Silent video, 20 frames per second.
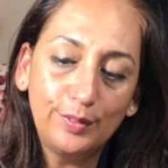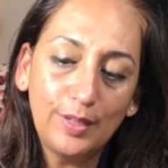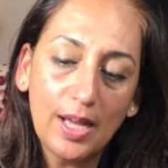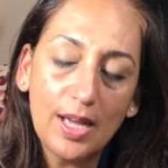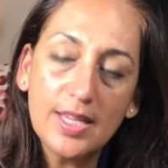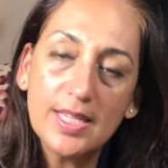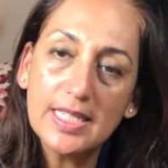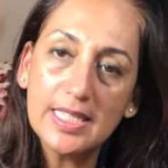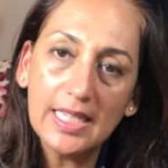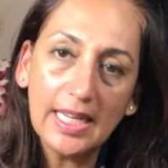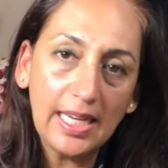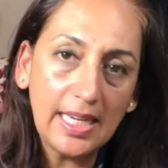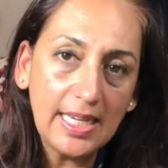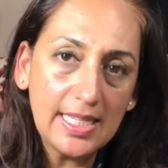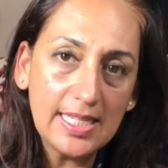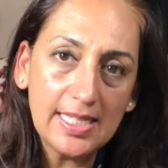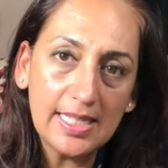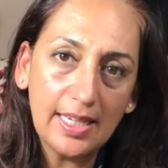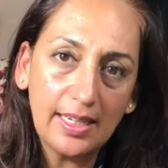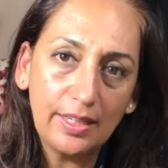staying
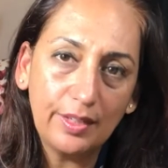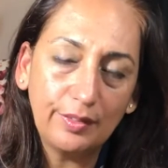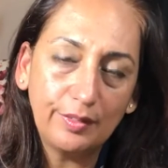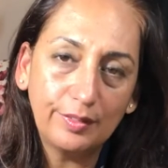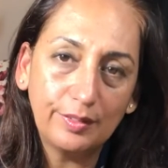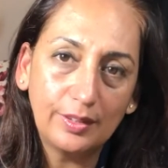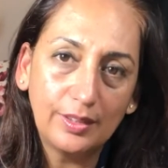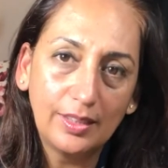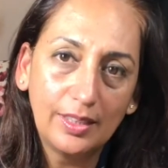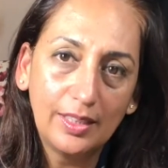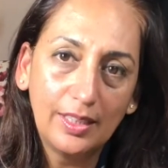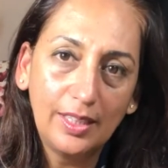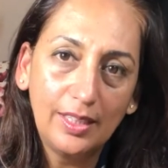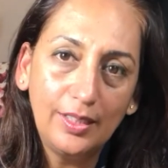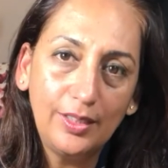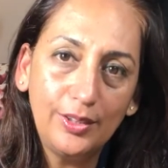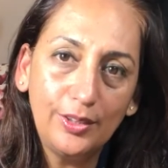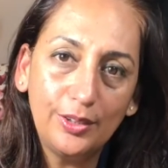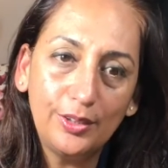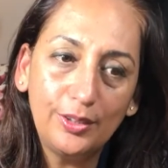safe.
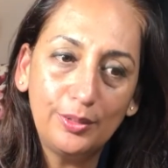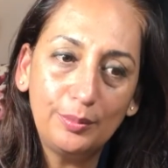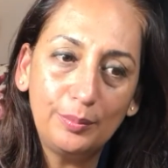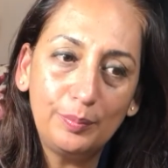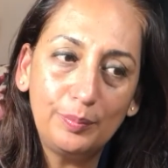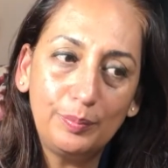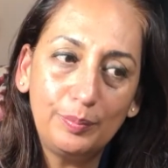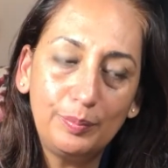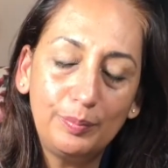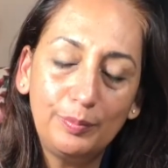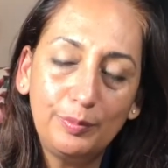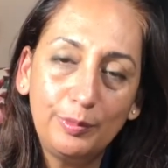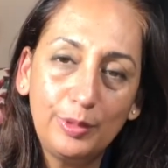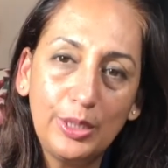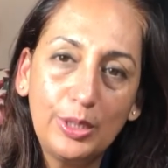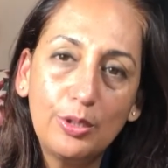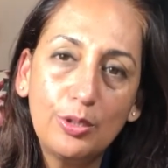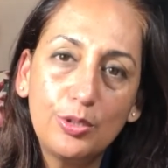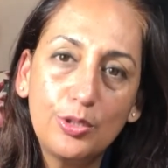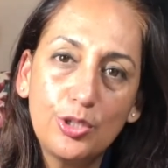We
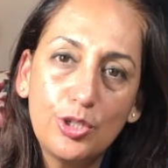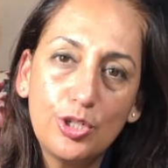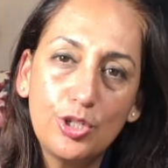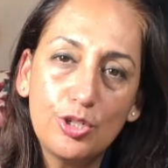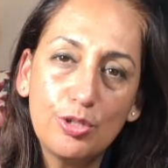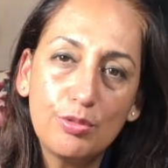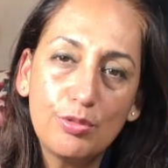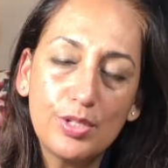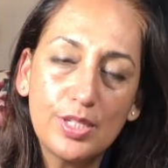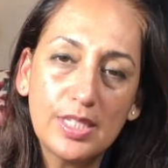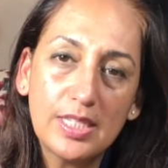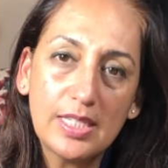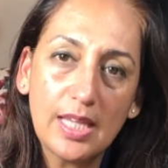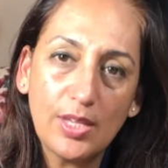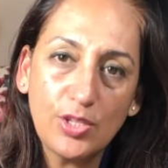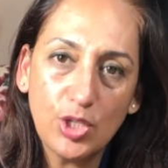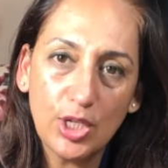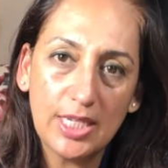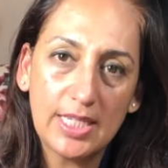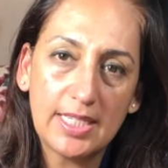go to
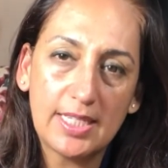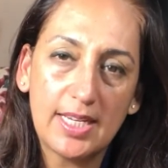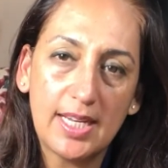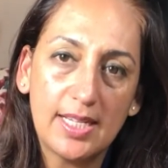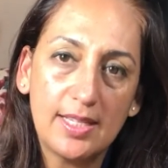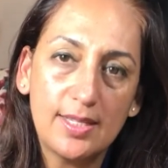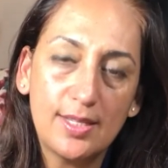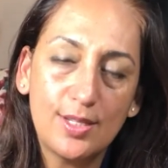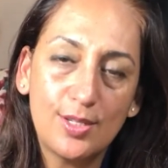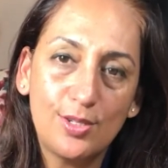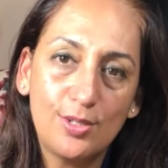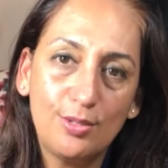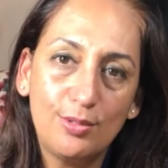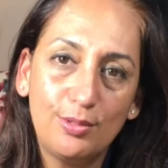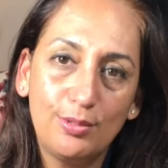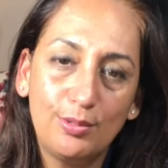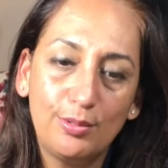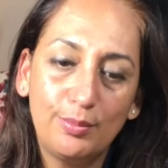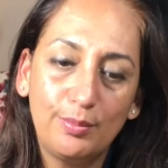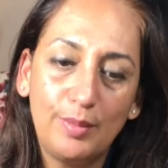such extents
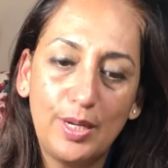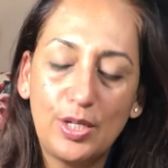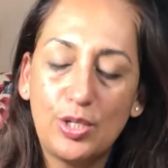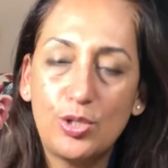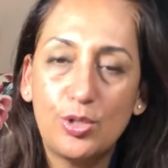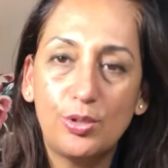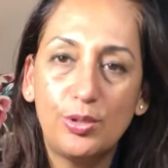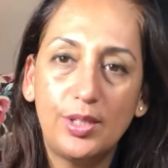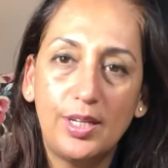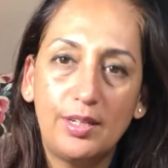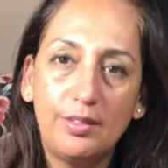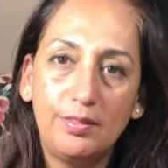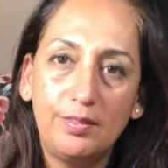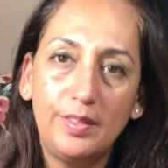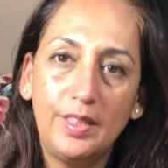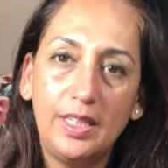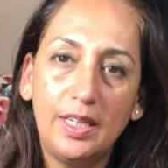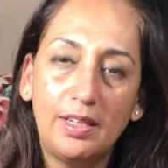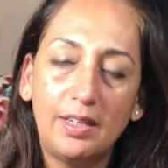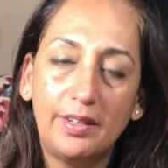to make sure that
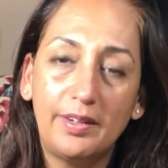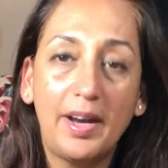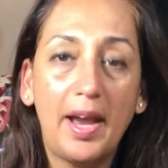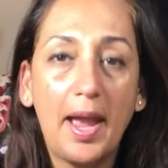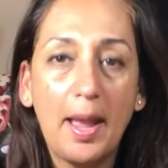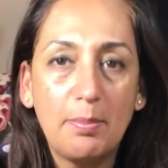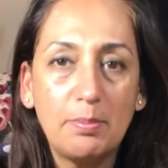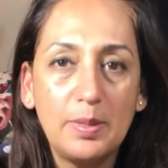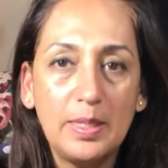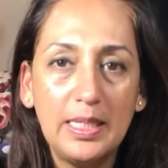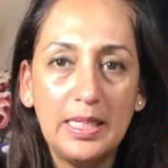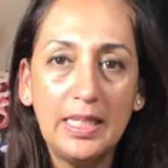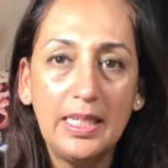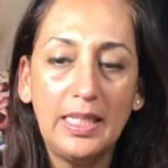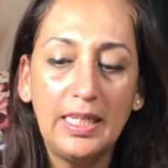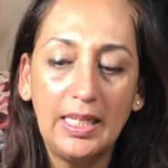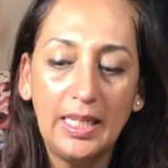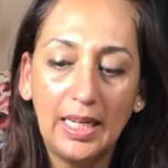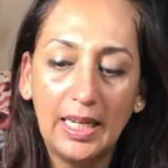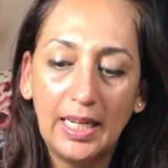we are
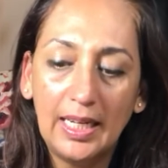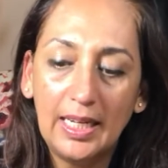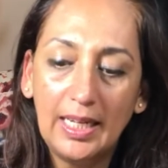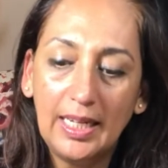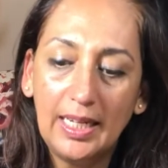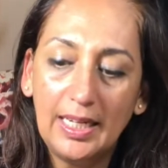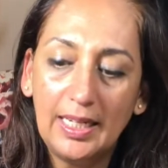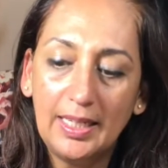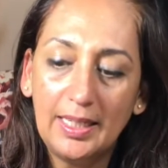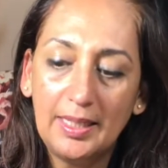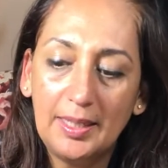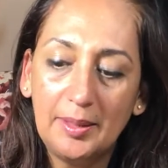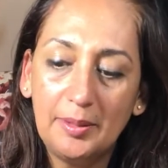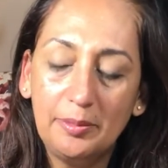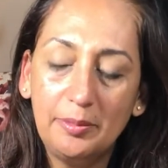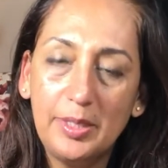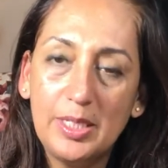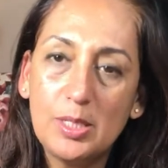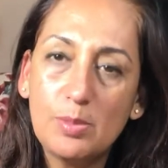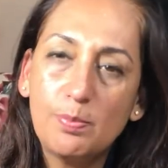happy.
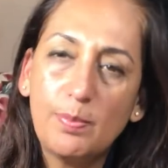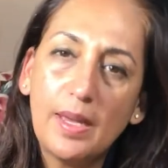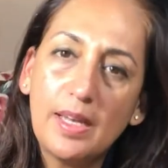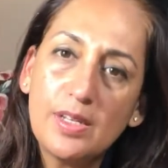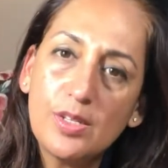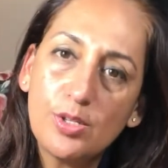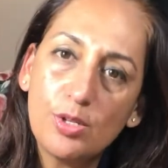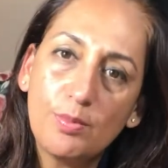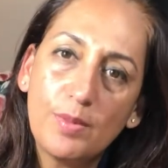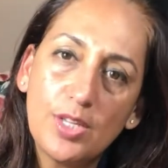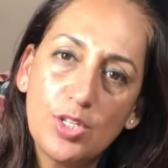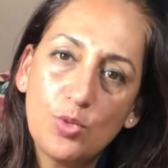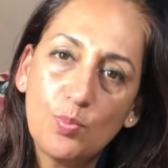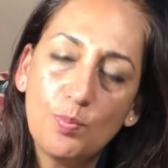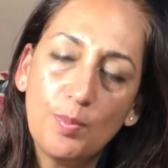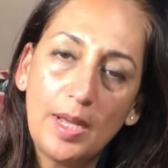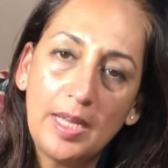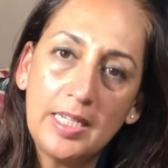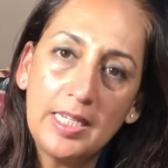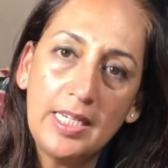We spend so much
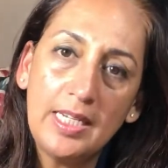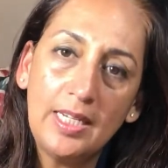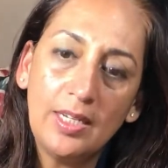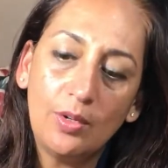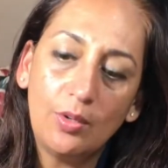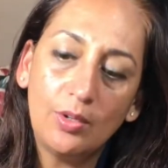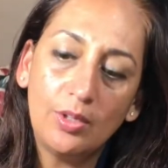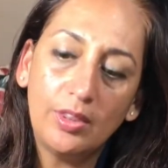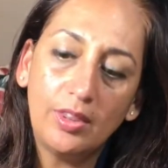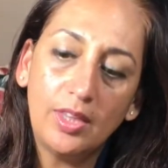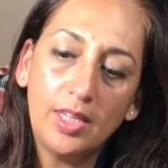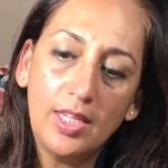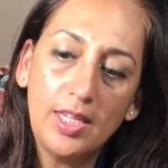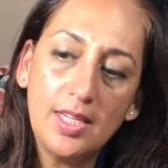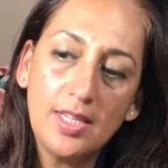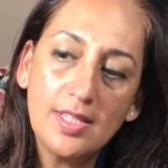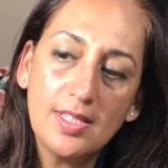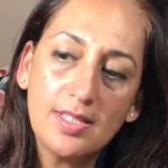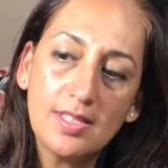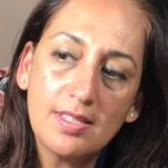money on
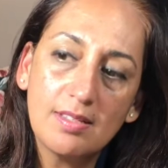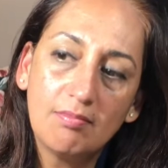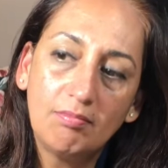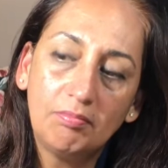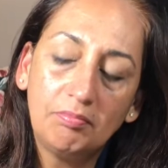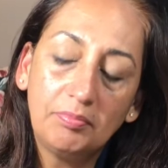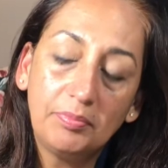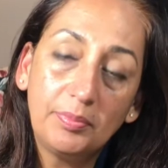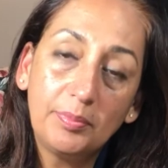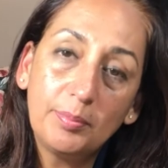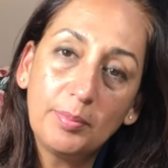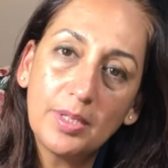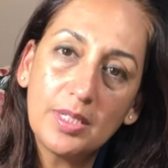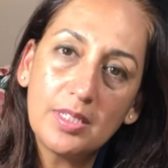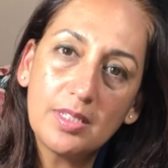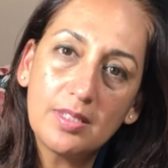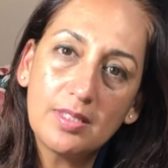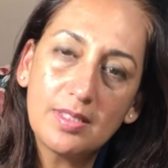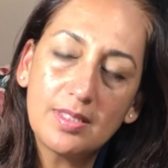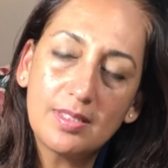things, but
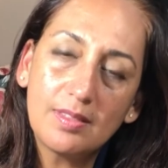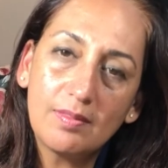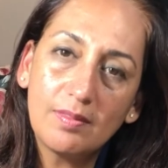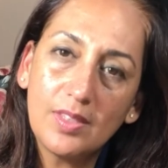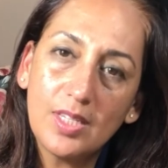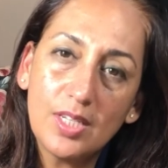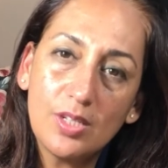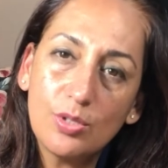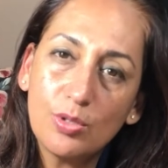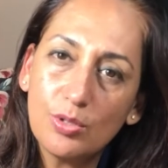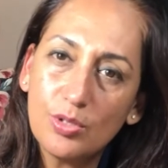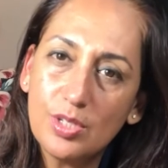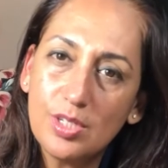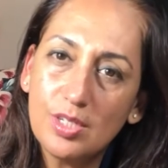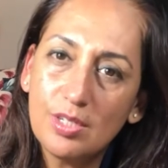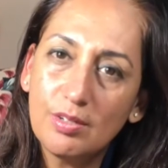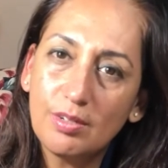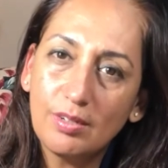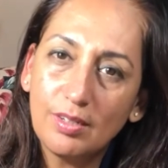they don't